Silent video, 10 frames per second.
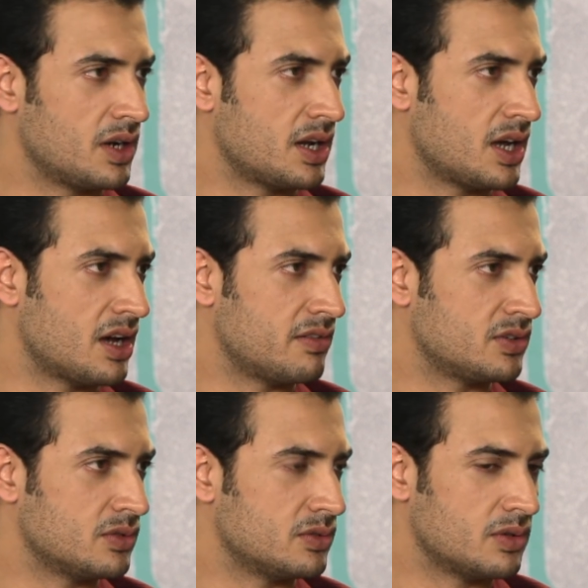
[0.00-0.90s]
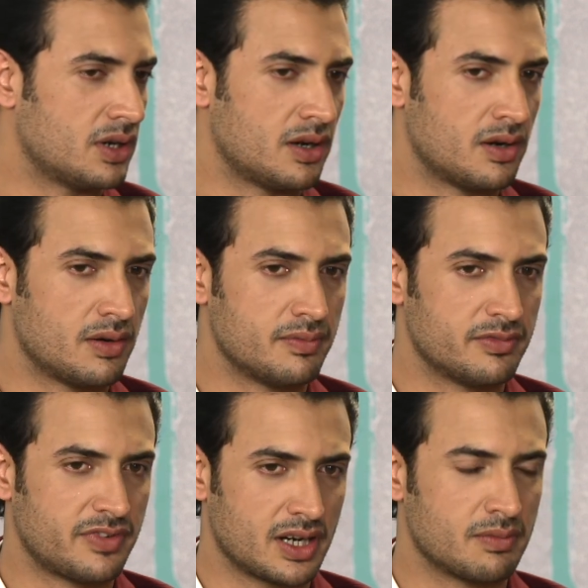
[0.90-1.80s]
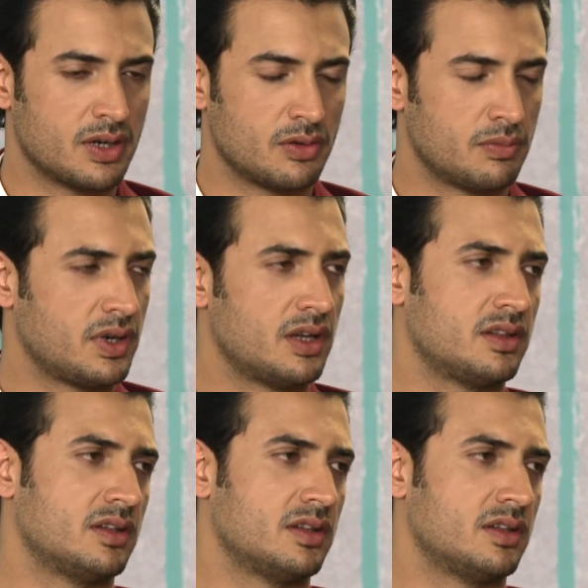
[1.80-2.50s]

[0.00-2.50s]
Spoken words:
and I have to find my own path.